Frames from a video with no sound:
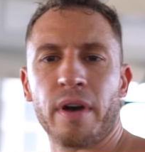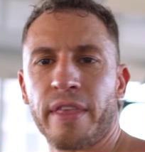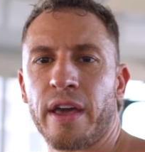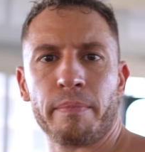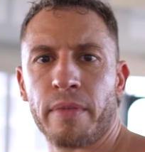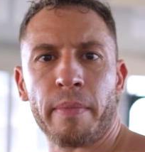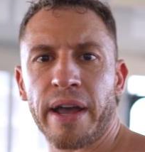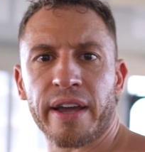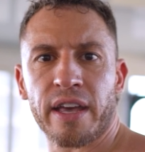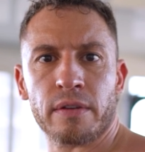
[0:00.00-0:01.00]
They might
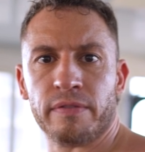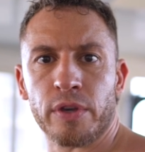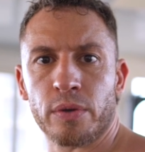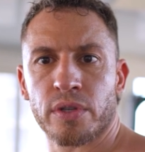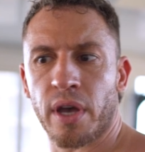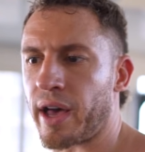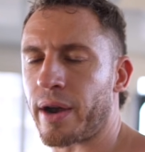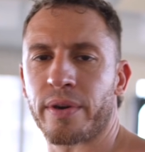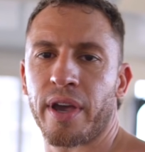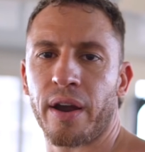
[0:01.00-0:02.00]
not get views, I
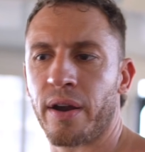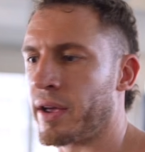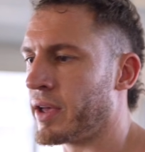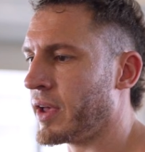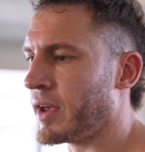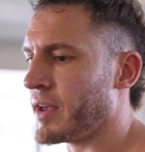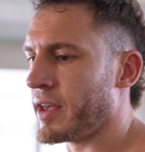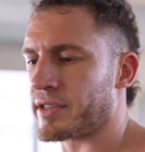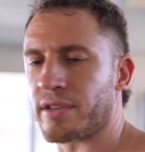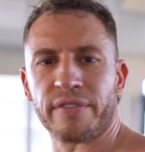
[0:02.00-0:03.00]
don't care.
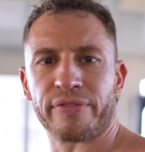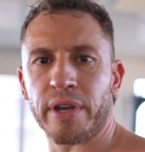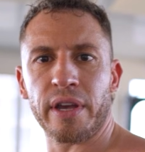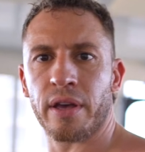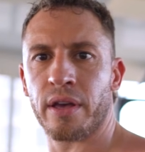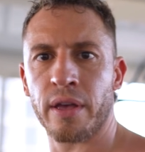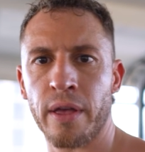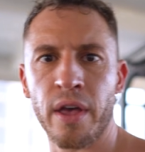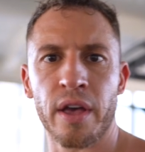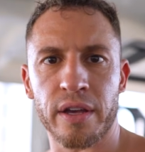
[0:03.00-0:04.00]
This is all free
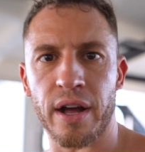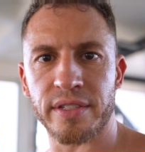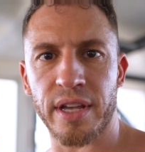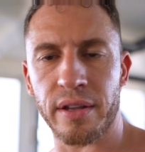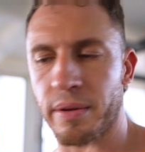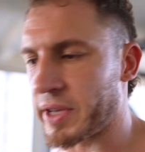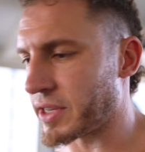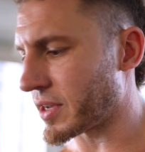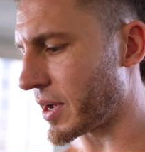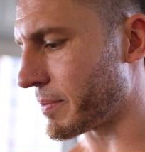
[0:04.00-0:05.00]
content
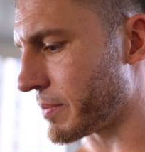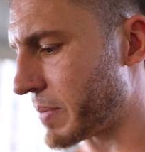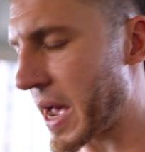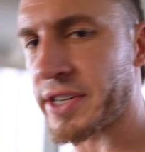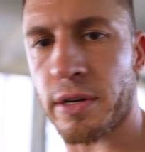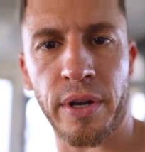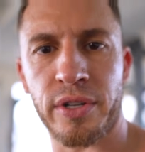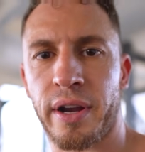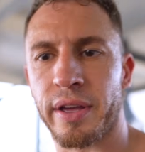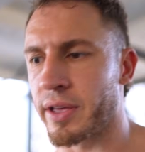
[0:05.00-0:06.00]
because I'm passionate about
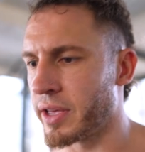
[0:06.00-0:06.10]
training.